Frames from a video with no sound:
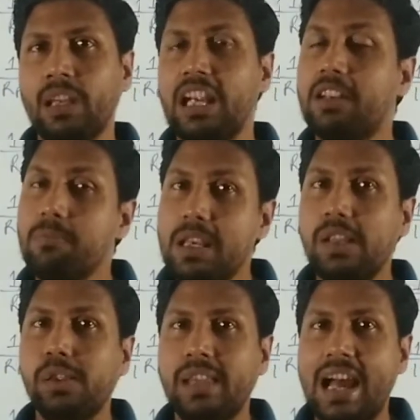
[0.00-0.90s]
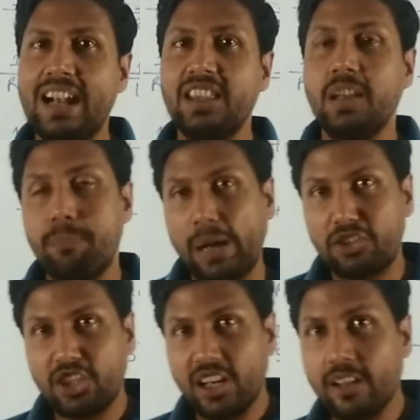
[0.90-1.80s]
It means that the
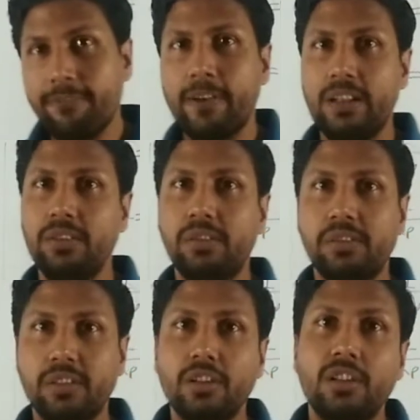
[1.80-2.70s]
pressure difference